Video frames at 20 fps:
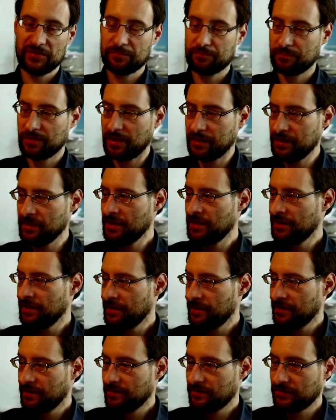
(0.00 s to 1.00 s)
bloody
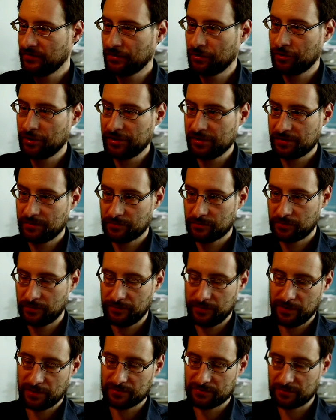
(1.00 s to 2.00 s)
serial
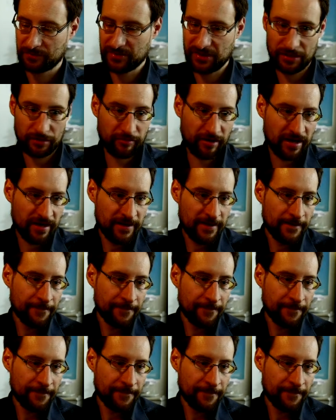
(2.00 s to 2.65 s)
configure scripts. Anyway,